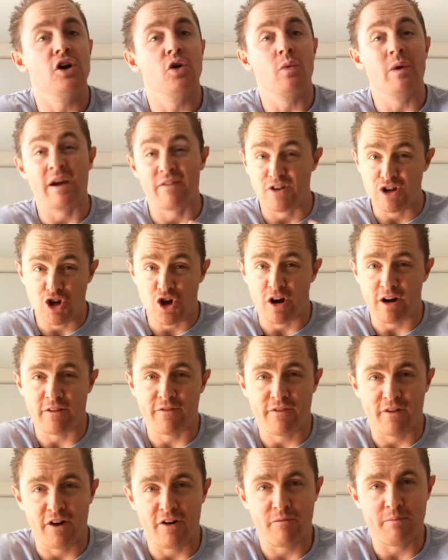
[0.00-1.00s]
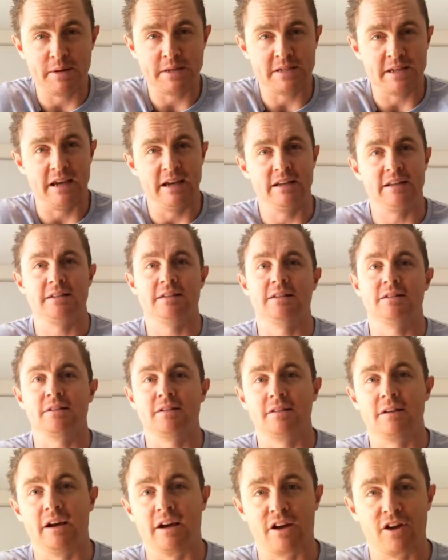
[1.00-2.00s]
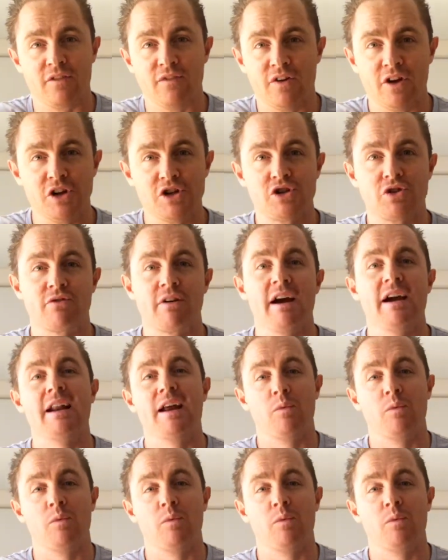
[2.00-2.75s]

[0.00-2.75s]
We have a 95% conversion rate,